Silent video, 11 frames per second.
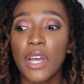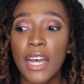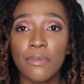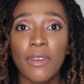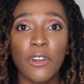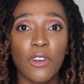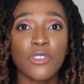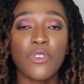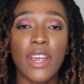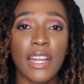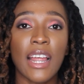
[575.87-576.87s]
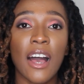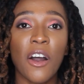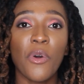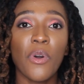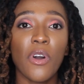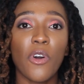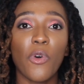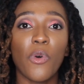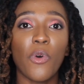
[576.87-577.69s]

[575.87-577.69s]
cut my locks right now